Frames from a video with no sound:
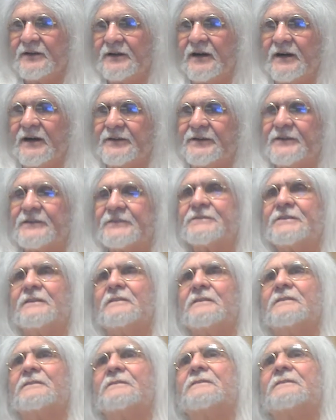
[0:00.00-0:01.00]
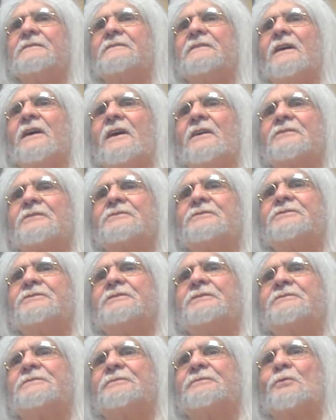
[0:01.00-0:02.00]
I guess the
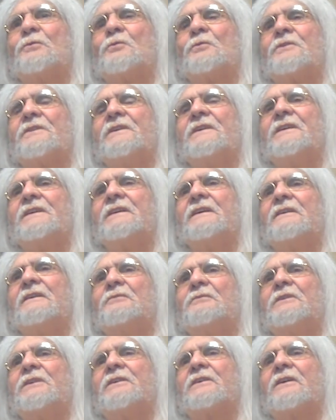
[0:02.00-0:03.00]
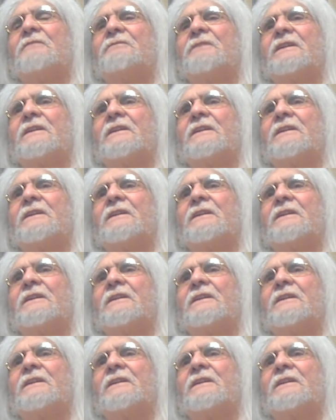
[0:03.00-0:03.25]
oxygen for the uh, what do you call them,